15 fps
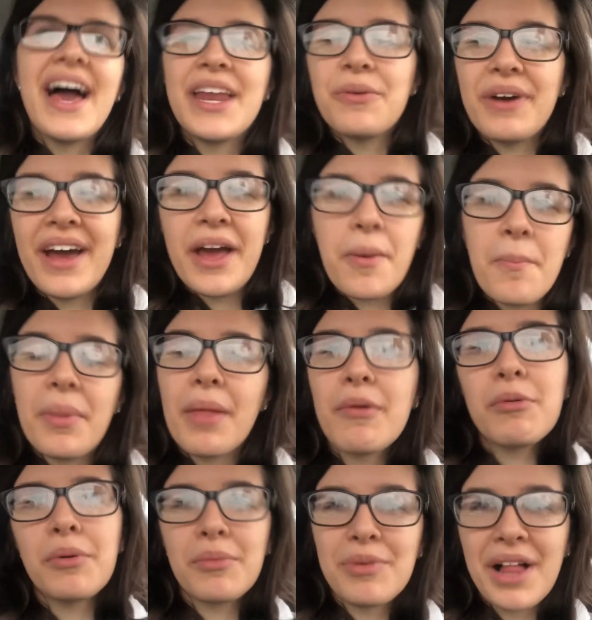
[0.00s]
Anyway, blah,
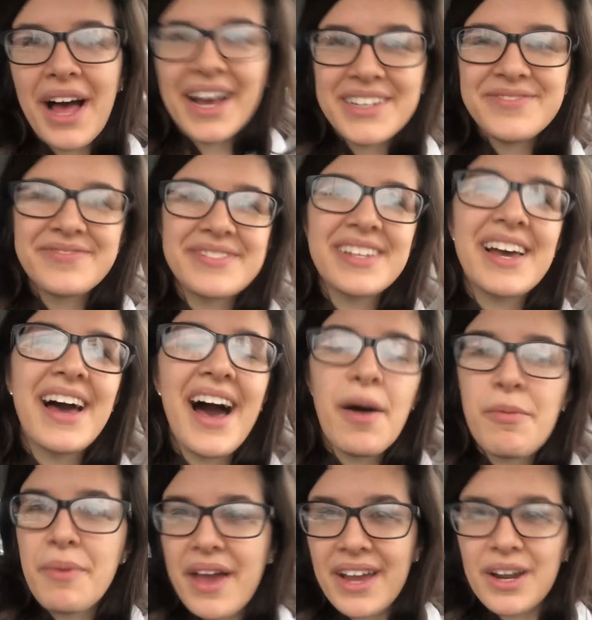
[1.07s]
blah, blah, blah.
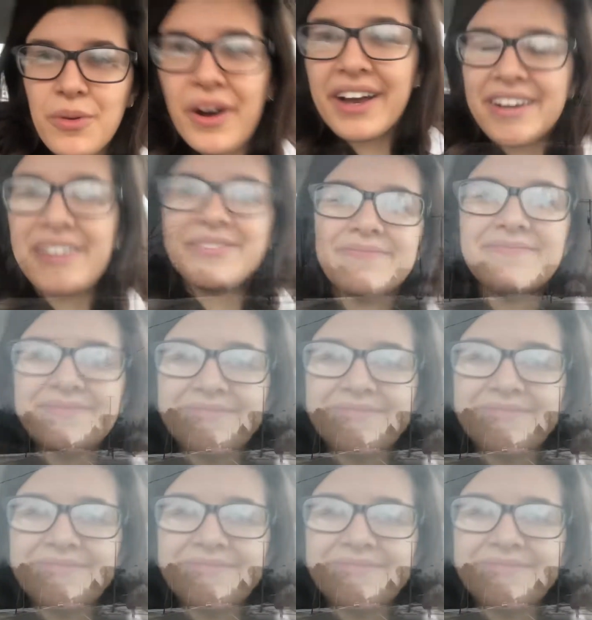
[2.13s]
I'll be back in a while.